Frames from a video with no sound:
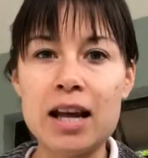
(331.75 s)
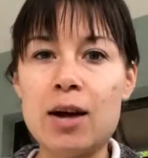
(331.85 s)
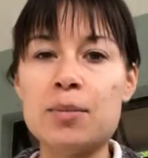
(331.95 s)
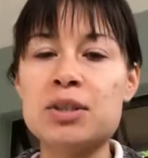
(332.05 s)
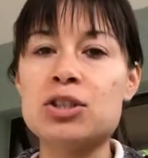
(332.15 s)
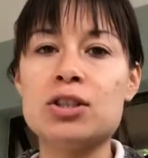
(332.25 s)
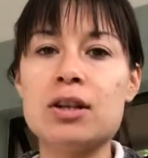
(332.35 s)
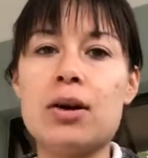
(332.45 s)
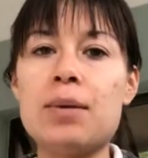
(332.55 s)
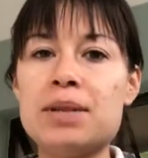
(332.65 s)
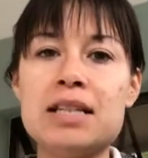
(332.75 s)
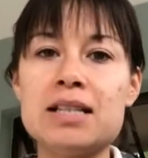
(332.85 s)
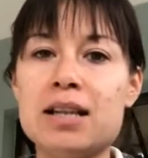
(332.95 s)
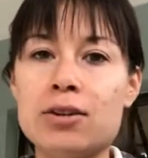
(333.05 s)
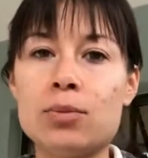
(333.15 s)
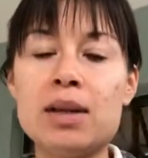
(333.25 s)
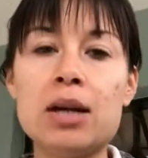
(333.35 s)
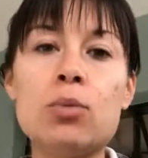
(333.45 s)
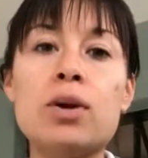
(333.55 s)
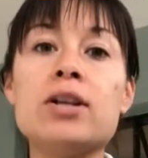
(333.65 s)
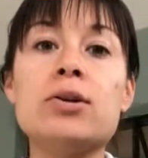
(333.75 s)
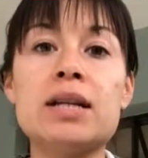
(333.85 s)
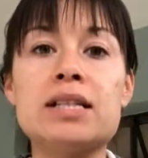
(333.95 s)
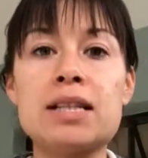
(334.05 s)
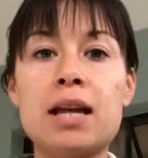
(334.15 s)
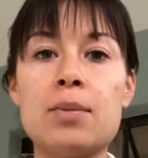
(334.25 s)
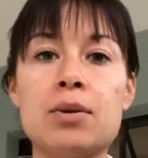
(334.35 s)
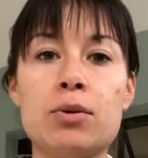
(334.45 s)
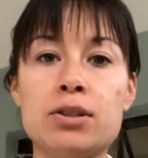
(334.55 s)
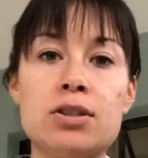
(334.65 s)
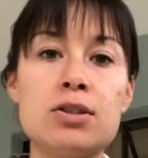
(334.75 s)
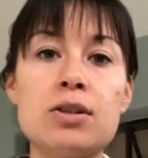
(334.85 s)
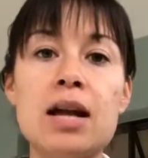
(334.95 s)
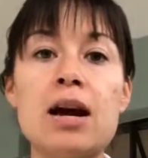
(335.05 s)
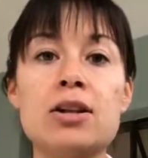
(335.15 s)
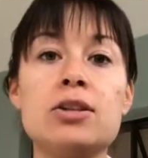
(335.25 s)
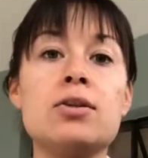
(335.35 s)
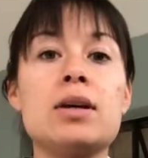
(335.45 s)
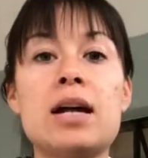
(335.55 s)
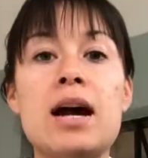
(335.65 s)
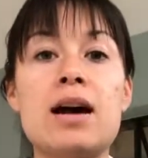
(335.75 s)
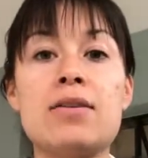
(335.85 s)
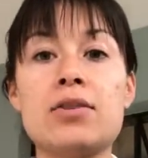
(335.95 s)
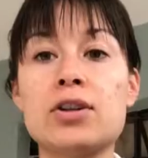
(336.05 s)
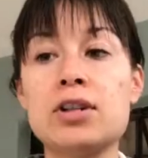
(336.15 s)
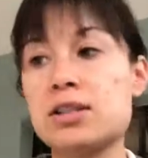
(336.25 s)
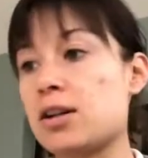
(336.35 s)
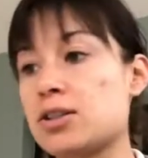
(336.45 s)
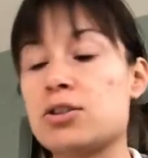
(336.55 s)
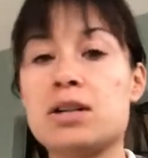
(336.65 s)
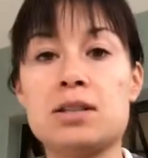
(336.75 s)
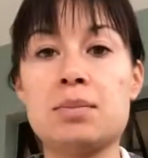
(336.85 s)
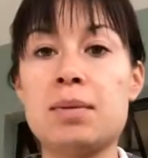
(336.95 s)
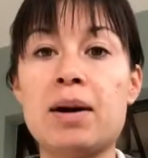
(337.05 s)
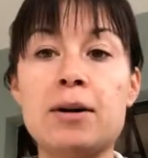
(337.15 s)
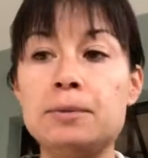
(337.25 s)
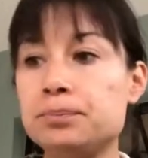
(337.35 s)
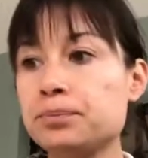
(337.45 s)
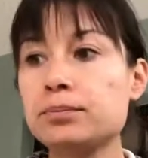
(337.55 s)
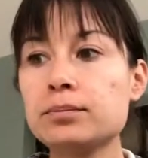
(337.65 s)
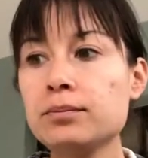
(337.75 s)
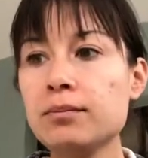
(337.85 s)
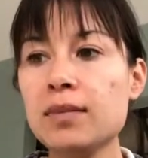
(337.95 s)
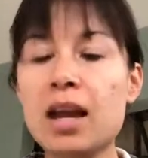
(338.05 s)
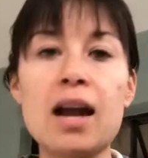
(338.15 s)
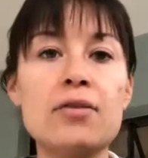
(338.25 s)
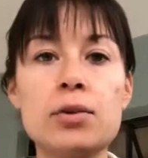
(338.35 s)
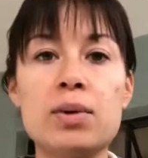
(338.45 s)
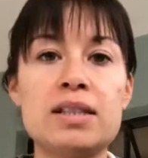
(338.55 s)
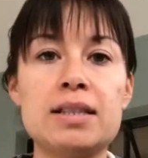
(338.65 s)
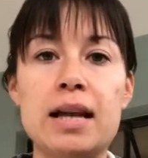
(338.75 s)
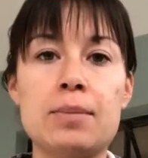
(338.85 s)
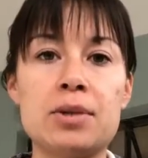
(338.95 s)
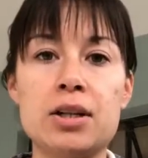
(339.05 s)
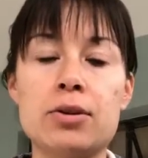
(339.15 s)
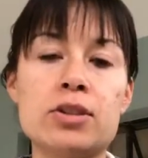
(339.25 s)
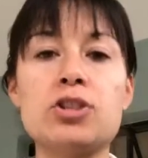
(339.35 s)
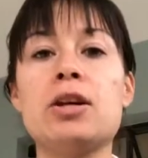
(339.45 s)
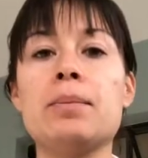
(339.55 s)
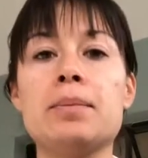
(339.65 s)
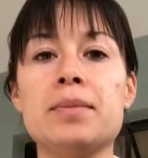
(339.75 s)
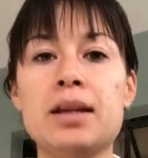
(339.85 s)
How many days out of the week? What are you going to set up in order to do that? Are you going to talk to your husband about every Wednesday I'm going to go to the gym?